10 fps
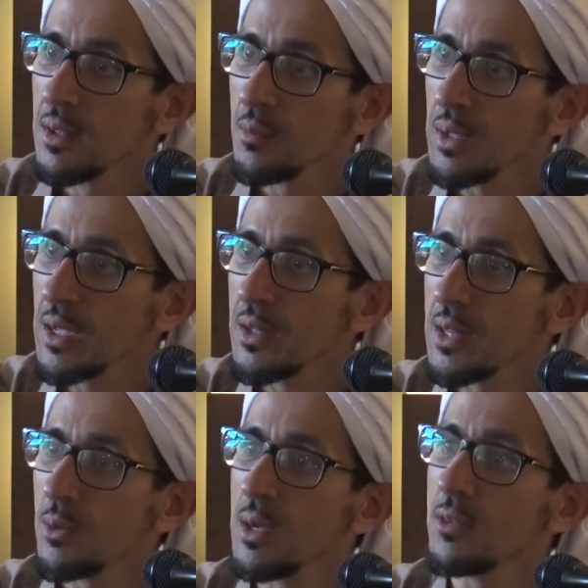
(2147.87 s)
making
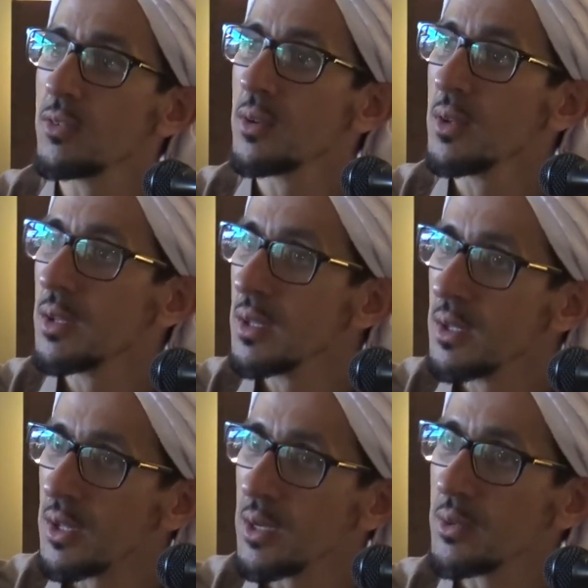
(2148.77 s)
tawaf
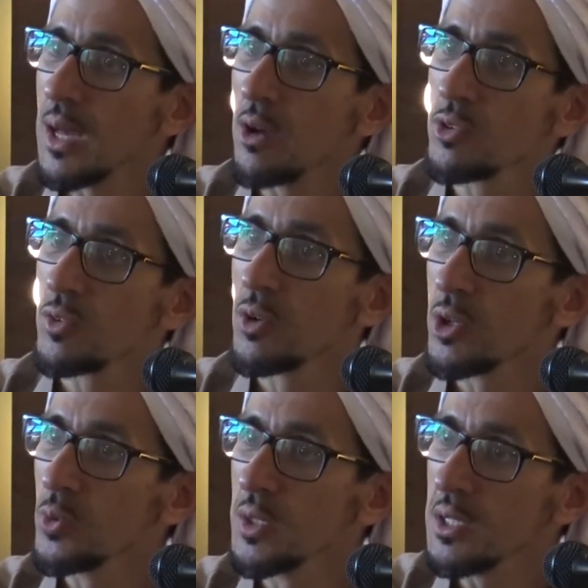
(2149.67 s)
around the house of
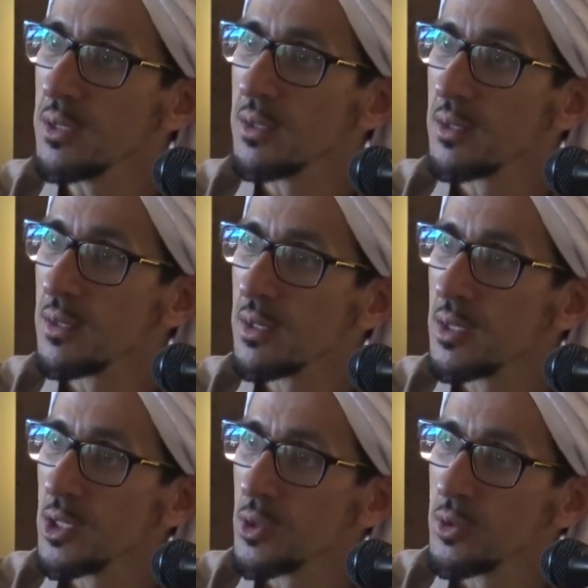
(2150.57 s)
God within
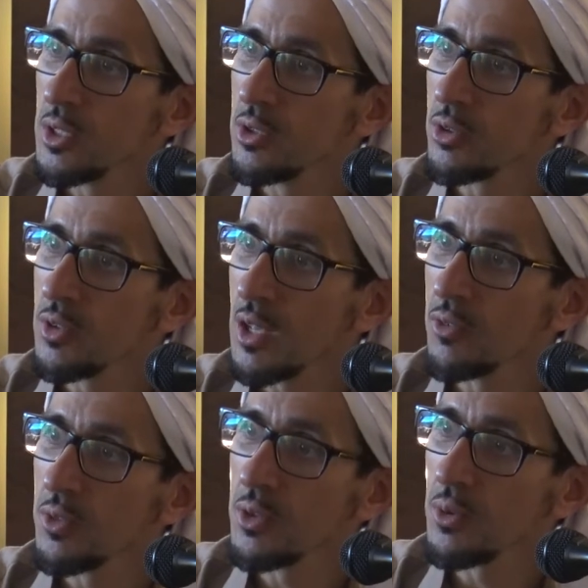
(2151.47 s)

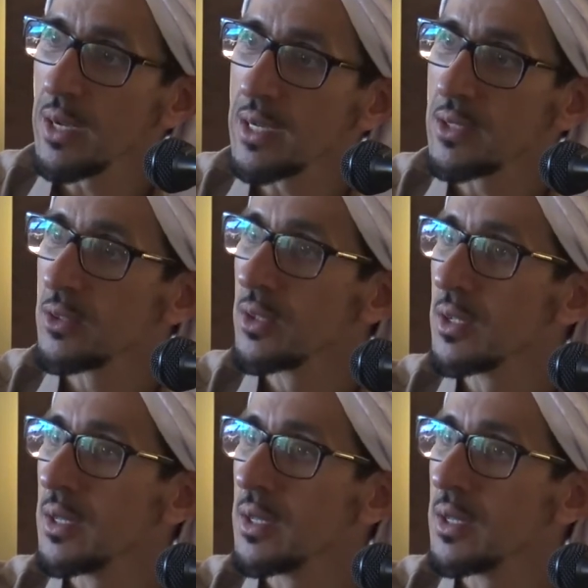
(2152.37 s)
yourself, within your heart,